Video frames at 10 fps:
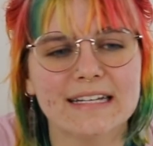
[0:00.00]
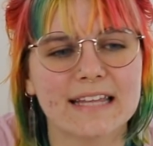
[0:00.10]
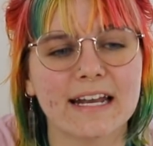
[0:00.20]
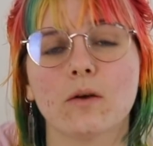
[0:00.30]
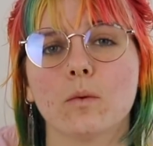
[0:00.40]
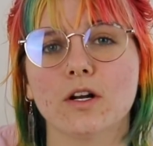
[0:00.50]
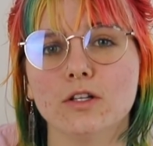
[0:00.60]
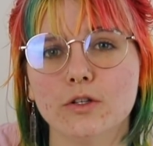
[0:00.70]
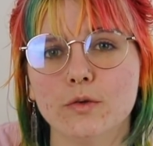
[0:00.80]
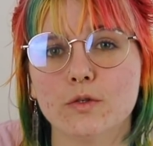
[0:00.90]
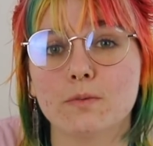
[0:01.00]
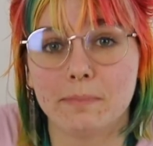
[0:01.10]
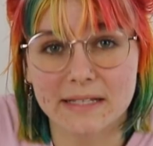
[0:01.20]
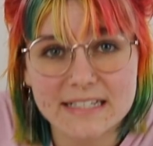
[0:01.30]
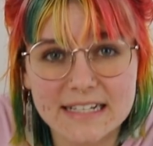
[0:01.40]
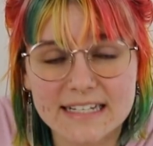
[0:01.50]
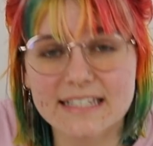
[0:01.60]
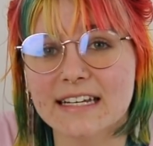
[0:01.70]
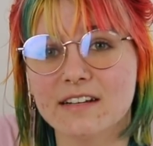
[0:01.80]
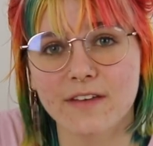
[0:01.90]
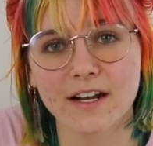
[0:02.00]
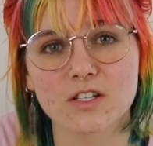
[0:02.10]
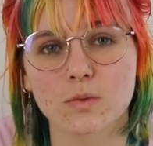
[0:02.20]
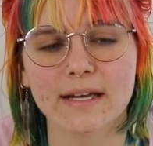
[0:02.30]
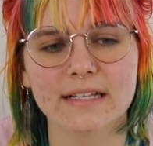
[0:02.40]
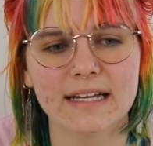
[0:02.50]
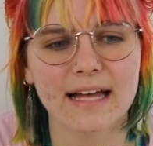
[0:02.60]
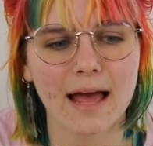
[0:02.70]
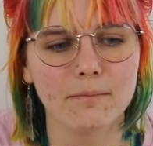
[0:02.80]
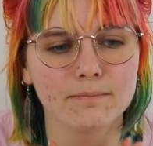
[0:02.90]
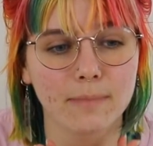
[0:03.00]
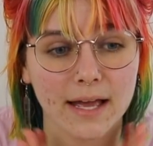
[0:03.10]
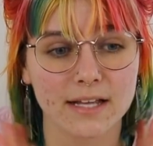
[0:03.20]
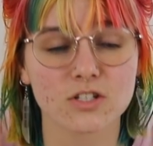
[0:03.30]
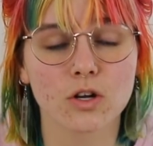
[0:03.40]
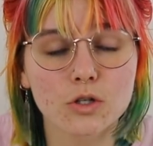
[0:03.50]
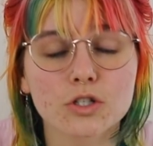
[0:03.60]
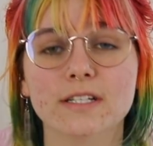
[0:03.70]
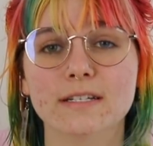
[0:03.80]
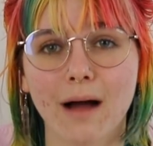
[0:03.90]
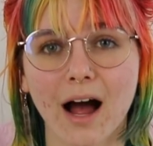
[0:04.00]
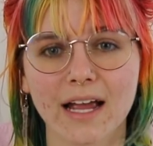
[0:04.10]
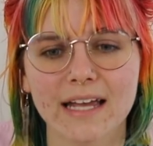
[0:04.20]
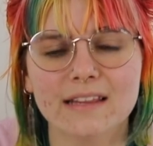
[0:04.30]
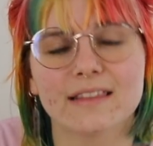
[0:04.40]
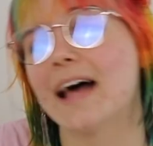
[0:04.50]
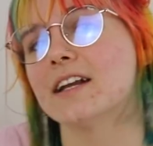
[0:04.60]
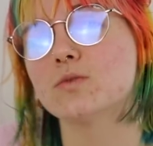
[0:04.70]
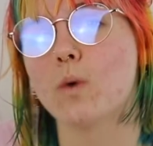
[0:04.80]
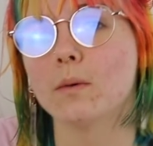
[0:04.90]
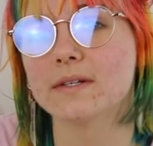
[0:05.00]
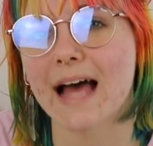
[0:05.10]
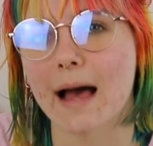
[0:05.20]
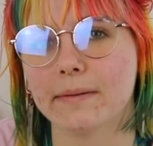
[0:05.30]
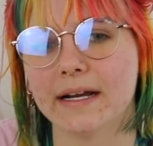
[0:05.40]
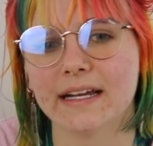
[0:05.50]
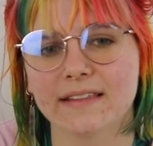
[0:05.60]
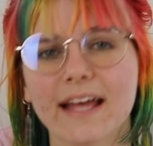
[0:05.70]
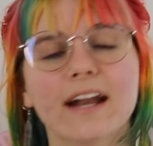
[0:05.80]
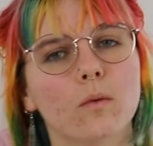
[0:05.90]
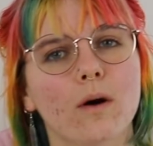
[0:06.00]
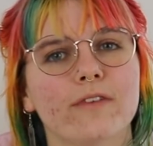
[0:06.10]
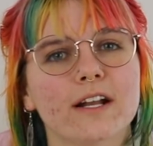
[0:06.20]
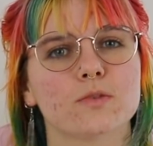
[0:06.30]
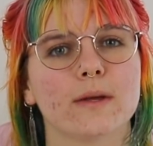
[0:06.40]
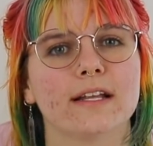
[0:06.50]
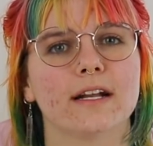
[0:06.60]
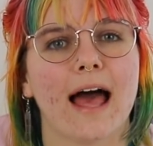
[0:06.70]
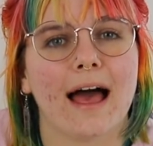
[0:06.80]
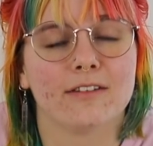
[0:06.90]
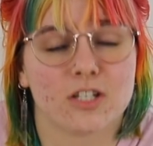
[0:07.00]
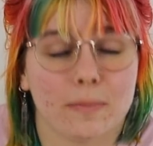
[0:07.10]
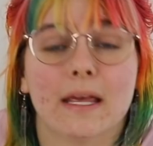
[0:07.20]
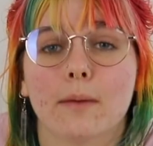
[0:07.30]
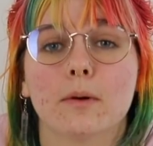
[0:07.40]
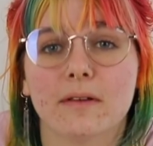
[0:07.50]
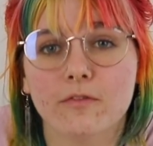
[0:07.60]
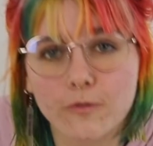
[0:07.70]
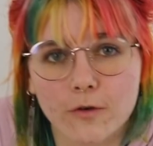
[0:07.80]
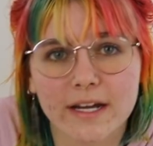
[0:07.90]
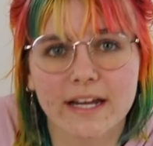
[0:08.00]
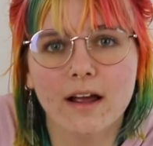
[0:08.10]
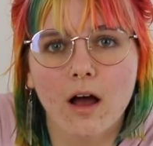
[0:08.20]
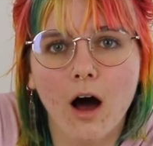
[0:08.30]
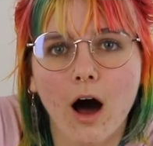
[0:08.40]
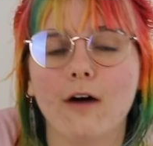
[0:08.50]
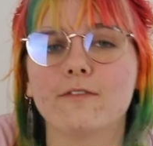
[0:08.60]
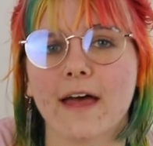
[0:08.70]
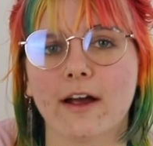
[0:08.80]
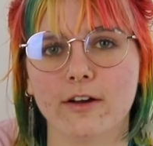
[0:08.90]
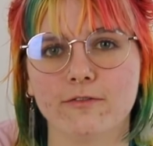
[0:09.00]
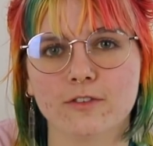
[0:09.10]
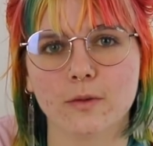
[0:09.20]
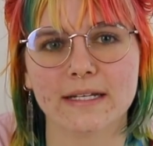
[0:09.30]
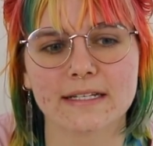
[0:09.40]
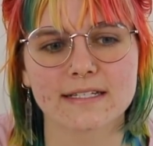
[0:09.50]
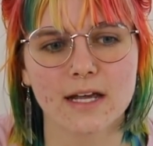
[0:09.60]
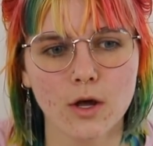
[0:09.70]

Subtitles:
They didn't want to lose business in Venezuela, and by a socialist market, that is what was happening. They didn't want Venezuela to be able to be free of their influence.